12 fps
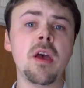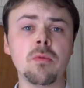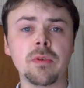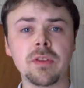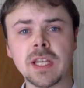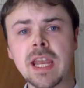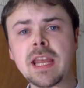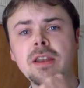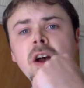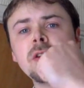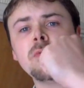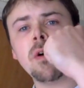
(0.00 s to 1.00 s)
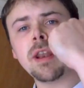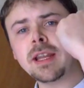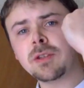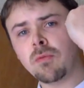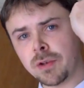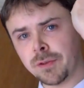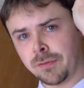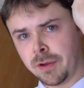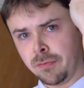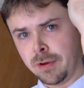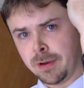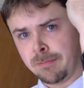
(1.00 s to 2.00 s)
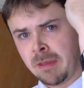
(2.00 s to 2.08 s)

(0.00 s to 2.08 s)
with the T918 watch phone.